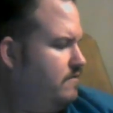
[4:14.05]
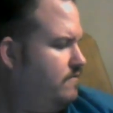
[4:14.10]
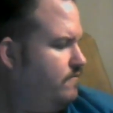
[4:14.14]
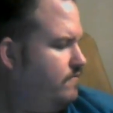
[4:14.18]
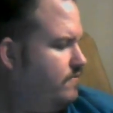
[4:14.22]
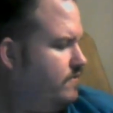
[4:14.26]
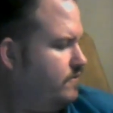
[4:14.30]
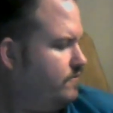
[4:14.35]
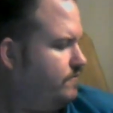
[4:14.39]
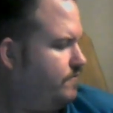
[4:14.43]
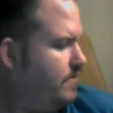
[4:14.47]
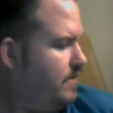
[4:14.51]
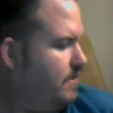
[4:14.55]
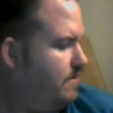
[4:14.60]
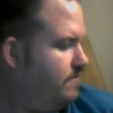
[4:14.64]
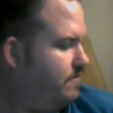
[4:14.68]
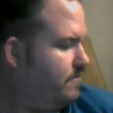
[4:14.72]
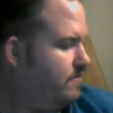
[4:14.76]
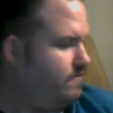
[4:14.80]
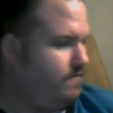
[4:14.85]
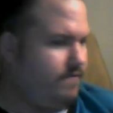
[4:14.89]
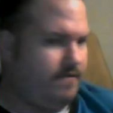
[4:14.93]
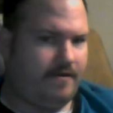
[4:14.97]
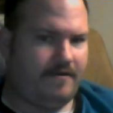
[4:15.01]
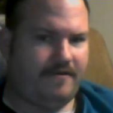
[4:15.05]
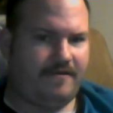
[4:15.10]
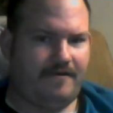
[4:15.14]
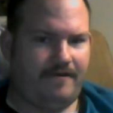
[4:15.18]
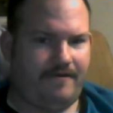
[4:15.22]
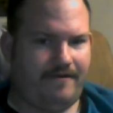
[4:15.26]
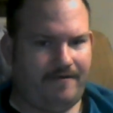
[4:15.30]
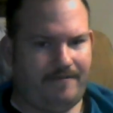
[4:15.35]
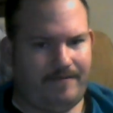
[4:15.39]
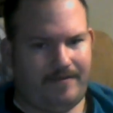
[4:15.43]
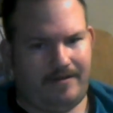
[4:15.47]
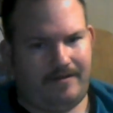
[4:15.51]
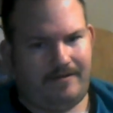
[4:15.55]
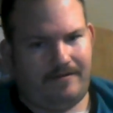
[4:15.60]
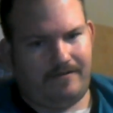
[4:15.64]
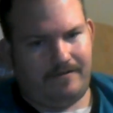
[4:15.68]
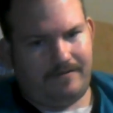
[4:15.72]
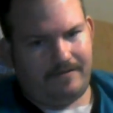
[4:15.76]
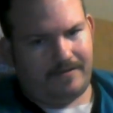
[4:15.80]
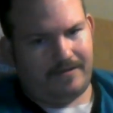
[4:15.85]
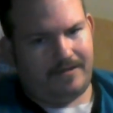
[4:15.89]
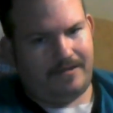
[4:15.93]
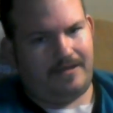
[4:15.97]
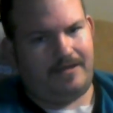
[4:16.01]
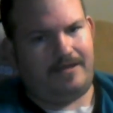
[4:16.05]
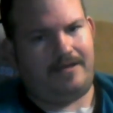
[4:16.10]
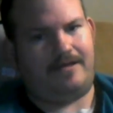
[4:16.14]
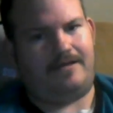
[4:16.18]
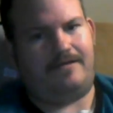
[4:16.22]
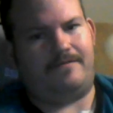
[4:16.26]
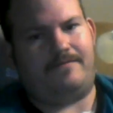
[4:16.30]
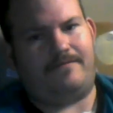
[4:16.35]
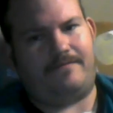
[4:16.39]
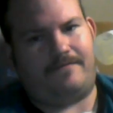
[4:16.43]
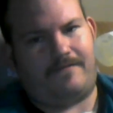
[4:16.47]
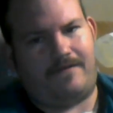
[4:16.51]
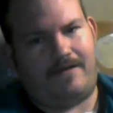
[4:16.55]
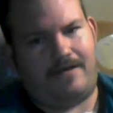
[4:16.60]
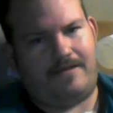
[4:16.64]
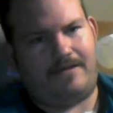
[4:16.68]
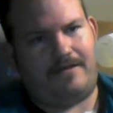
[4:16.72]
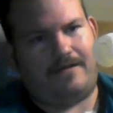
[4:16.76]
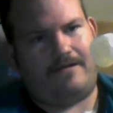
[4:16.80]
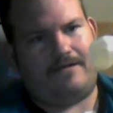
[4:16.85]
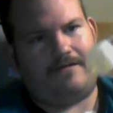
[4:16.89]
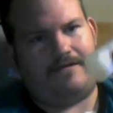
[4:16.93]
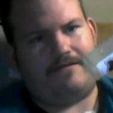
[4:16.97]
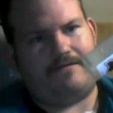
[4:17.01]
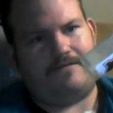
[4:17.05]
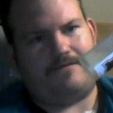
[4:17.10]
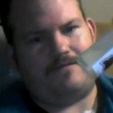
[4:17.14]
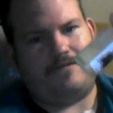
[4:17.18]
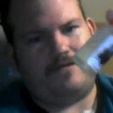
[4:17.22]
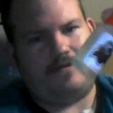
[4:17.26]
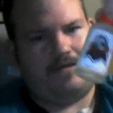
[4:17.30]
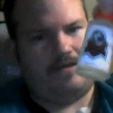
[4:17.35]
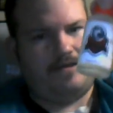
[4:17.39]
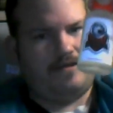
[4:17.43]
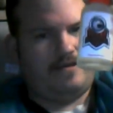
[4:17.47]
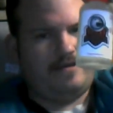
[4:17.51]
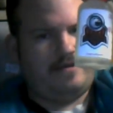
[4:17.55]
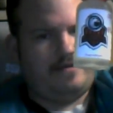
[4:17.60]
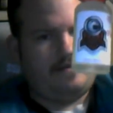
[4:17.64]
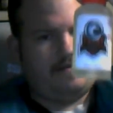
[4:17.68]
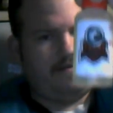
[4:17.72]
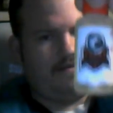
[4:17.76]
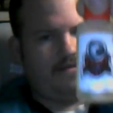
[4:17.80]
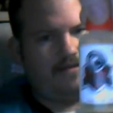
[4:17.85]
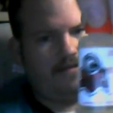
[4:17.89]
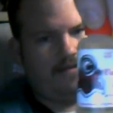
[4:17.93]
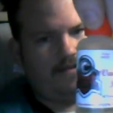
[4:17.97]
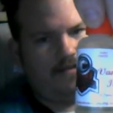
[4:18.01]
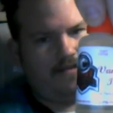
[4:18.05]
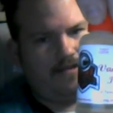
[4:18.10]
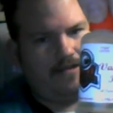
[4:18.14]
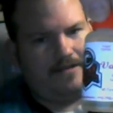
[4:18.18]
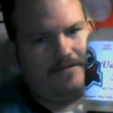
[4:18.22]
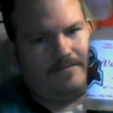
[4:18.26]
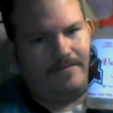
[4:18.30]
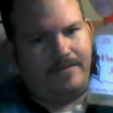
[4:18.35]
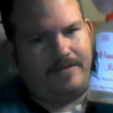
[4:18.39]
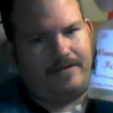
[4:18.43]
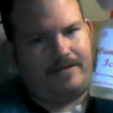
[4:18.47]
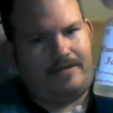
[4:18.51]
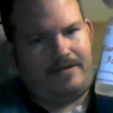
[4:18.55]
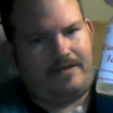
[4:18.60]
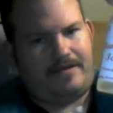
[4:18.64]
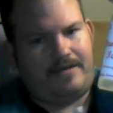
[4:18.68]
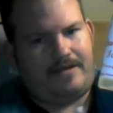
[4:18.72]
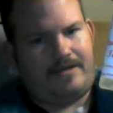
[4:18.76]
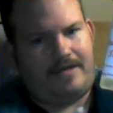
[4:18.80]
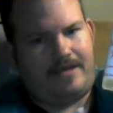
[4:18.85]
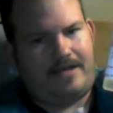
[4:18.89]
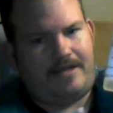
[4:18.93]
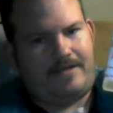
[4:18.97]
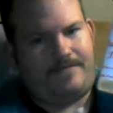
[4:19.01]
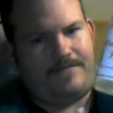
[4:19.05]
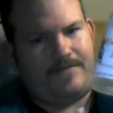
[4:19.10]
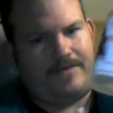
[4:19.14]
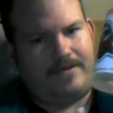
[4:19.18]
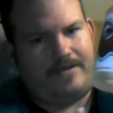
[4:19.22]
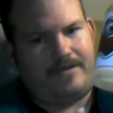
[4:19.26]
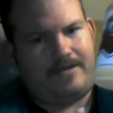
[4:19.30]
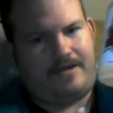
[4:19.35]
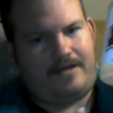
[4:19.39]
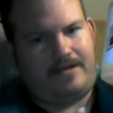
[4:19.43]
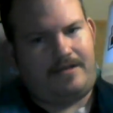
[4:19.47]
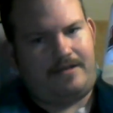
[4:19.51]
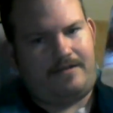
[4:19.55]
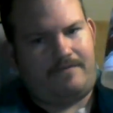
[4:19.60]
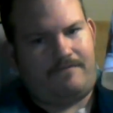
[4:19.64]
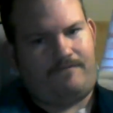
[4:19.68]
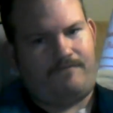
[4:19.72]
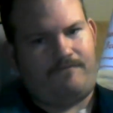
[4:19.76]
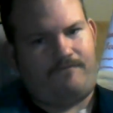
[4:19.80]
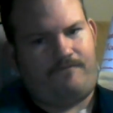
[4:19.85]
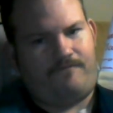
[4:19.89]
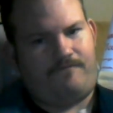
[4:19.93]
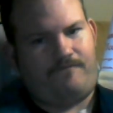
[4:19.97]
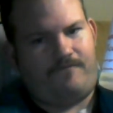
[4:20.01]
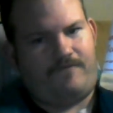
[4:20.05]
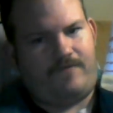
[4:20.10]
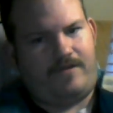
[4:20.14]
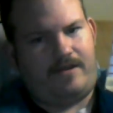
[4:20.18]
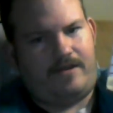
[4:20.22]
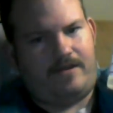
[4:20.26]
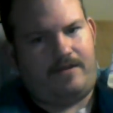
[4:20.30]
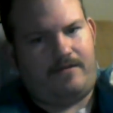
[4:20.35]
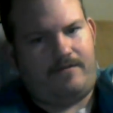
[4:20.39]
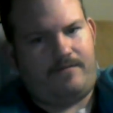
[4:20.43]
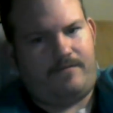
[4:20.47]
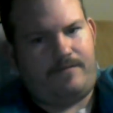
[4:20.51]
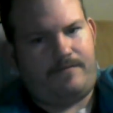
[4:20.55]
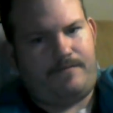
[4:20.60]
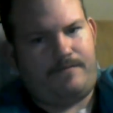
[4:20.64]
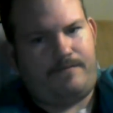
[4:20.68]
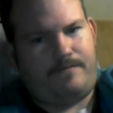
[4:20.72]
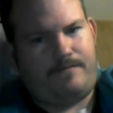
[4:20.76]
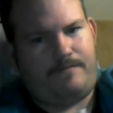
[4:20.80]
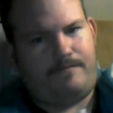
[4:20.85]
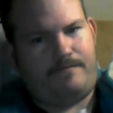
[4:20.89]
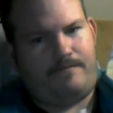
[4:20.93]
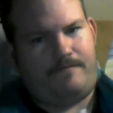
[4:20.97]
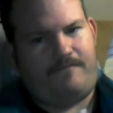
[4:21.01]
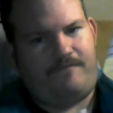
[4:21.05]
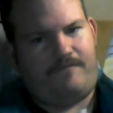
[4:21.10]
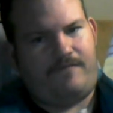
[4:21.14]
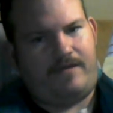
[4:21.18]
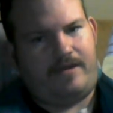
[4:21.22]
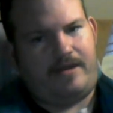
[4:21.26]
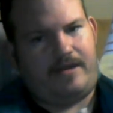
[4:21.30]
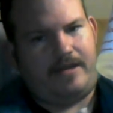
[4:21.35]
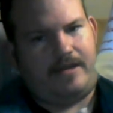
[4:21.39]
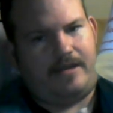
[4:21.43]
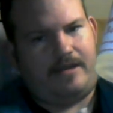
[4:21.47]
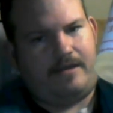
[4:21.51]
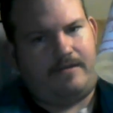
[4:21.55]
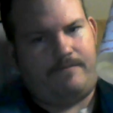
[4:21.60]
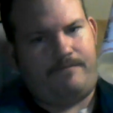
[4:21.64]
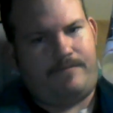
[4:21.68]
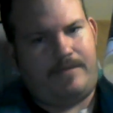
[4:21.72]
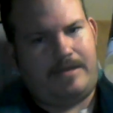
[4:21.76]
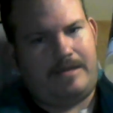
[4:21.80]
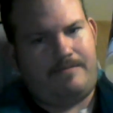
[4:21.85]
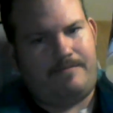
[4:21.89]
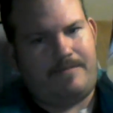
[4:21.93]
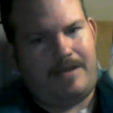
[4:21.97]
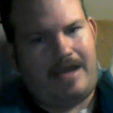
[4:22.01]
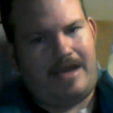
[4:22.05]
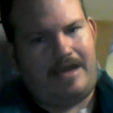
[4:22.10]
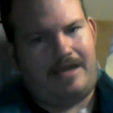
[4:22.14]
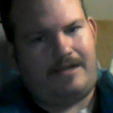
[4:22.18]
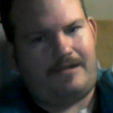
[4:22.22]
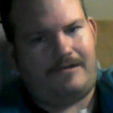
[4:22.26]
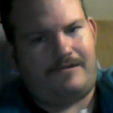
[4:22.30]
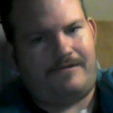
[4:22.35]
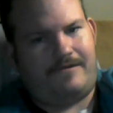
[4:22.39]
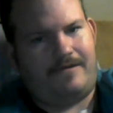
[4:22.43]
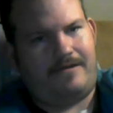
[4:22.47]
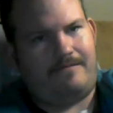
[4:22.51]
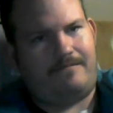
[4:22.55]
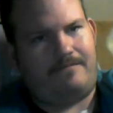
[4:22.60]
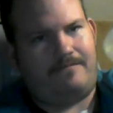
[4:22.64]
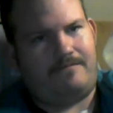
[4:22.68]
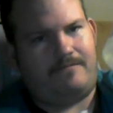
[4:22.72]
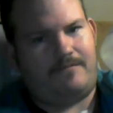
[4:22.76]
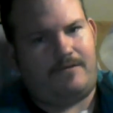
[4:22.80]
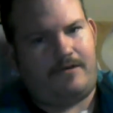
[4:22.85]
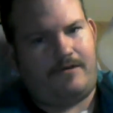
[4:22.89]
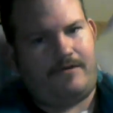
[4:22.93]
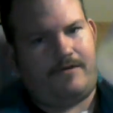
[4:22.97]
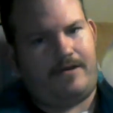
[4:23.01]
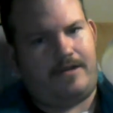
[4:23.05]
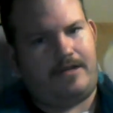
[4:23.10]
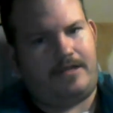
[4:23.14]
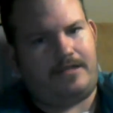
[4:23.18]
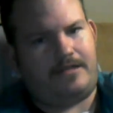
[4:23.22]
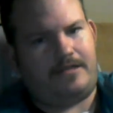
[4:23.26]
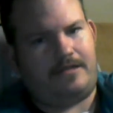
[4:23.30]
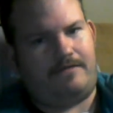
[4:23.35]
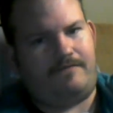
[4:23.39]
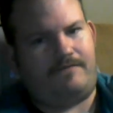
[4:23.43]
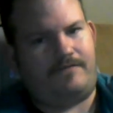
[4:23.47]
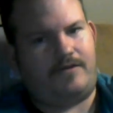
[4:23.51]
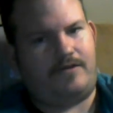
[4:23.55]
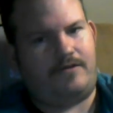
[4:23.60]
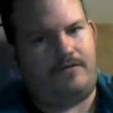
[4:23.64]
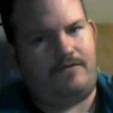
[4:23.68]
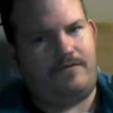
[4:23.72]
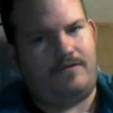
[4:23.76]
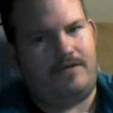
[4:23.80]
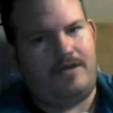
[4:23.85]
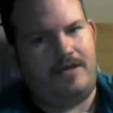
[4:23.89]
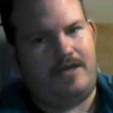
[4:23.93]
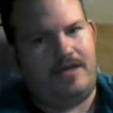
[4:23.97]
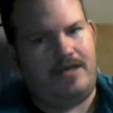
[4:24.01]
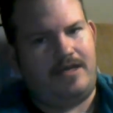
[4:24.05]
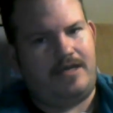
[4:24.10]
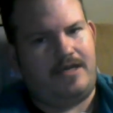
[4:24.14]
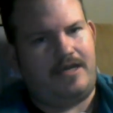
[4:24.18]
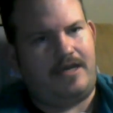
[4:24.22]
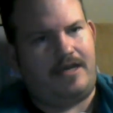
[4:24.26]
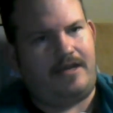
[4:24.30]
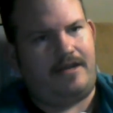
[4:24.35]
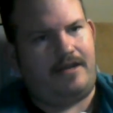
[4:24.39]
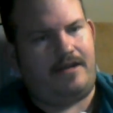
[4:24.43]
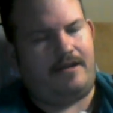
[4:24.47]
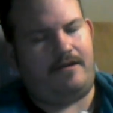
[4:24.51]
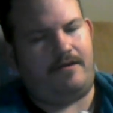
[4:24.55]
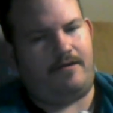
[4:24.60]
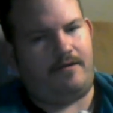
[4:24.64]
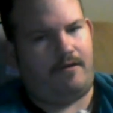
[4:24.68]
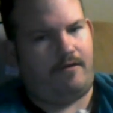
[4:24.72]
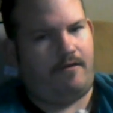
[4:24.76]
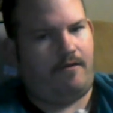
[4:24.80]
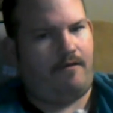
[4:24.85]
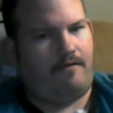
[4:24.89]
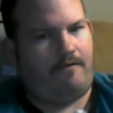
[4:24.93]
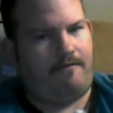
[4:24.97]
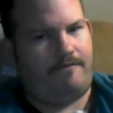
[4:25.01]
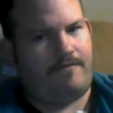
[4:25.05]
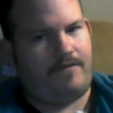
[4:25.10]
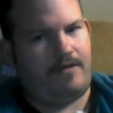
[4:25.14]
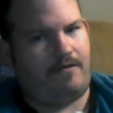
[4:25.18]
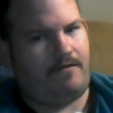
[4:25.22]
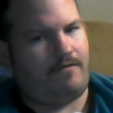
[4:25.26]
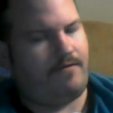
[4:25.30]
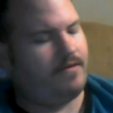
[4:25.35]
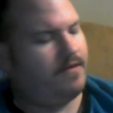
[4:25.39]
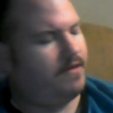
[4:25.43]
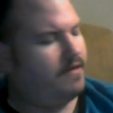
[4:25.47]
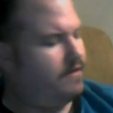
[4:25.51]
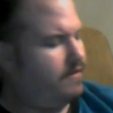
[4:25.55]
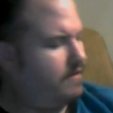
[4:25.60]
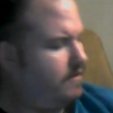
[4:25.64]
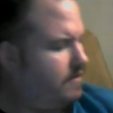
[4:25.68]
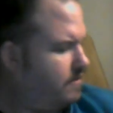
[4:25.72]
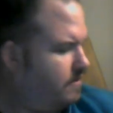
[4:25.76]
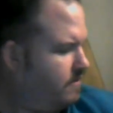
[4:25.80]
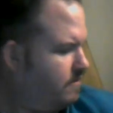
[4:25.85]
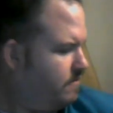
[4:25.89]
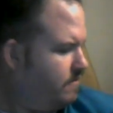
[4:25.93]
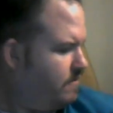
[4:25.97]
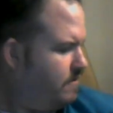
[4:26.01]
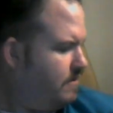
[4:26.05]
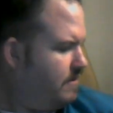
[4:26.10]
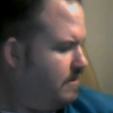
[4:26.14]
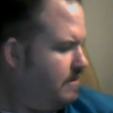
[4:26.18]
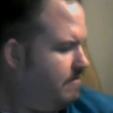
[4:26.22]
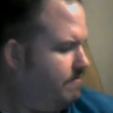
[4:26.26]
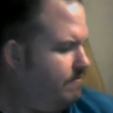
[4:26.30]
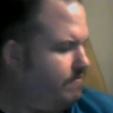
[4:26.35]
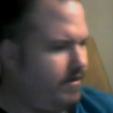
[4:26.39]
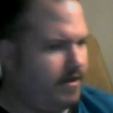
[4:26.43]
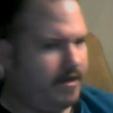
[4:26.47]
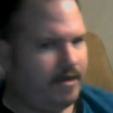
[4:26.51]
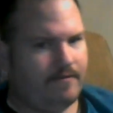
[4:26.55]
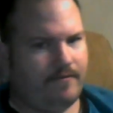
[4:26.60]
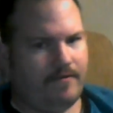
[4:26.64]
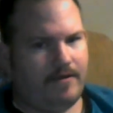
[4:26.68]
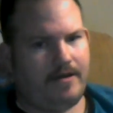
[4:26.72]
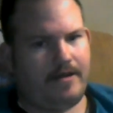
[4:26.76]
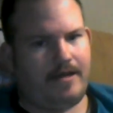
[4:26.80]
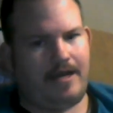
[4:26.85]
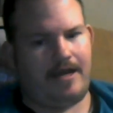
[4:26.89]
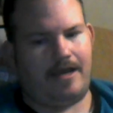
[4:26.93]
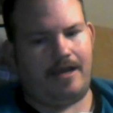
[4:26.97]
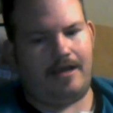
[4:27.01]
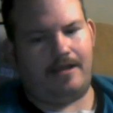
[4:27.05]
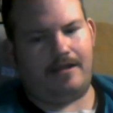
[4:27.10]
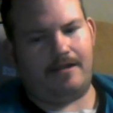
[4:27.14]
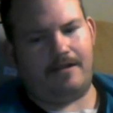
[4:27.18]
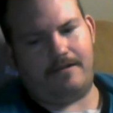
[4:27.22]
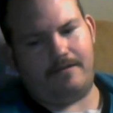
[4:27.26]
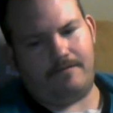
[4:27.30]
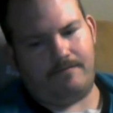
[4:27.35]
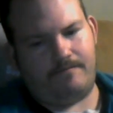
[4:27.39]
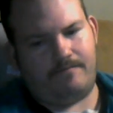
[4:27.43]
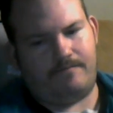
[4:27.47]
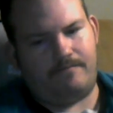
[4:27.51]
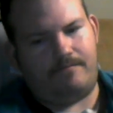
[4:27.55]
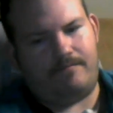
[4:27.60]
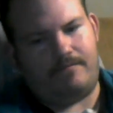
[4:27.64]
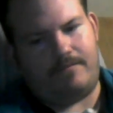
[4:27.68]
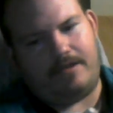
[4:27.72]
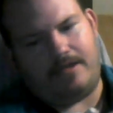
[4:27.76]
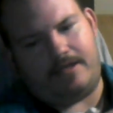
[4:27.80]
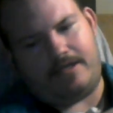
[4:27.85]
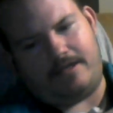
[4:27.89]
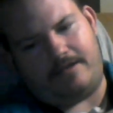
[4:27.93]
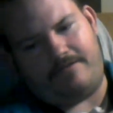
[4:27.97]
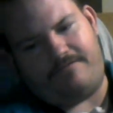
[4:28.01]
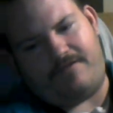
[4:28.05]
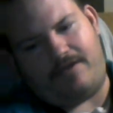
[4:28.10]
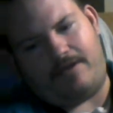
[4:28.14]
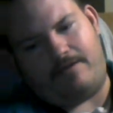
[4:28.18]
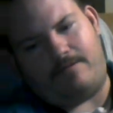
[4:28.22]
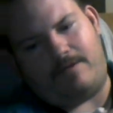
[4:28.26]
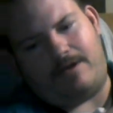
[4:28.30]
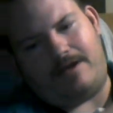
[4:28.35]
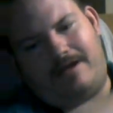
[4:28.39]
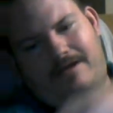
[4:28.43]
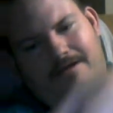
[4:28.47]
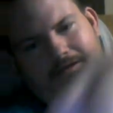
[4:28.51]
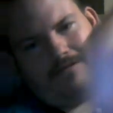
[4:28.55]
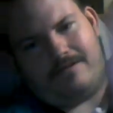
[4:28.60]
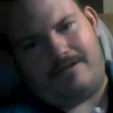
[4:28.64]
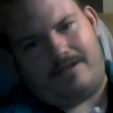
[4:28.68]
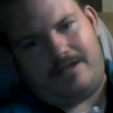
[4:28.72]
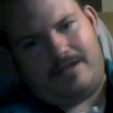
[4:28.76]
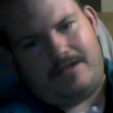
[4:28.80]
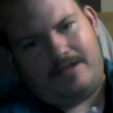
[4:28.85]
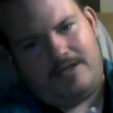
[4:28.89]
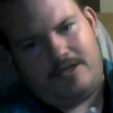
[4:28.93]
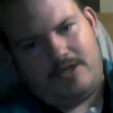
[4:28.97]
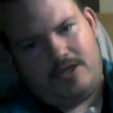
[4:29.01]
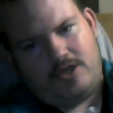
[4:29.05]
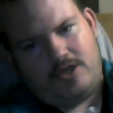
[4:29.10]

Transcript: which we all know what a thirty mil looks like right there. This is my SP Custom Vanilla Vanilla Bean Ice Cream. Great stuff too. I need to do a review on this. But anyway, guys, this is Vape Wild's